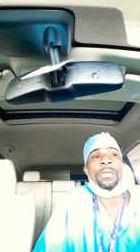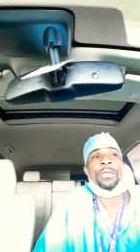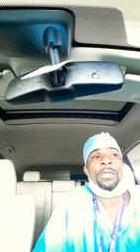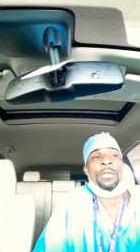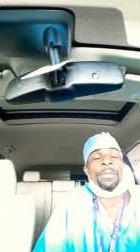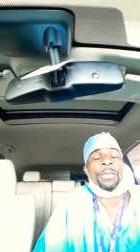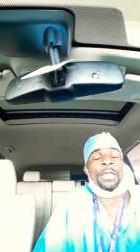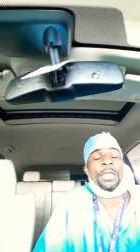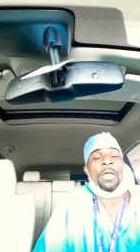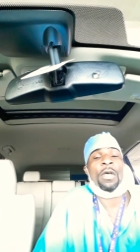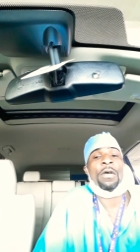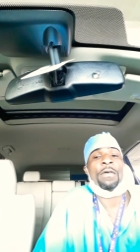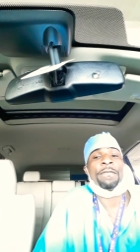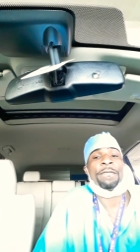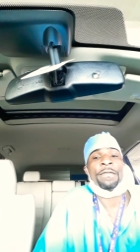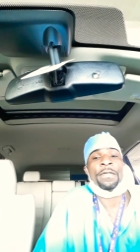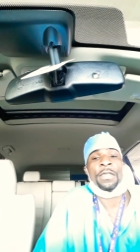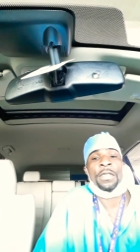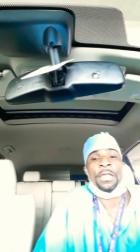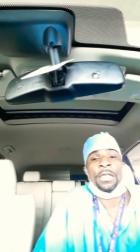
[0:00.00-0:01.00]
could pull off,
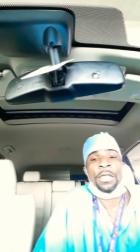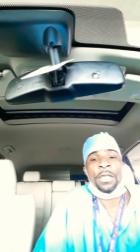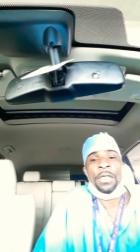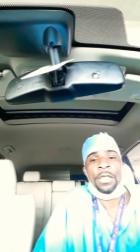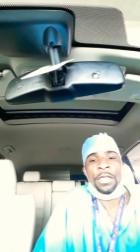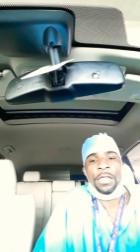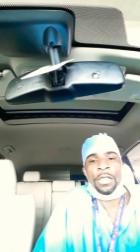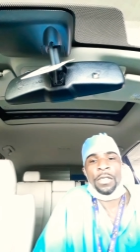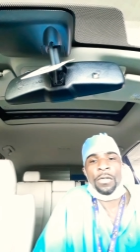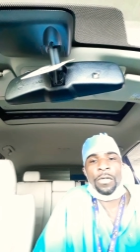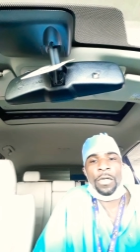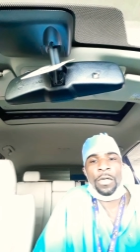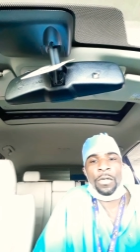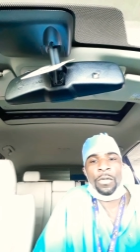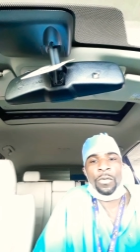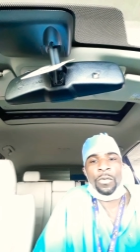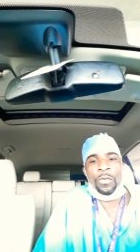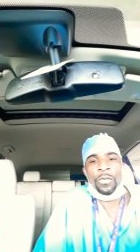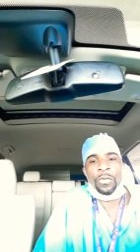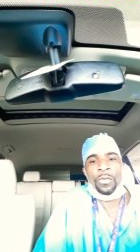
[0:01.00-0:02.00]
you
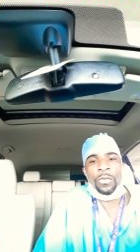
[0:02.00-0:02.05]
know,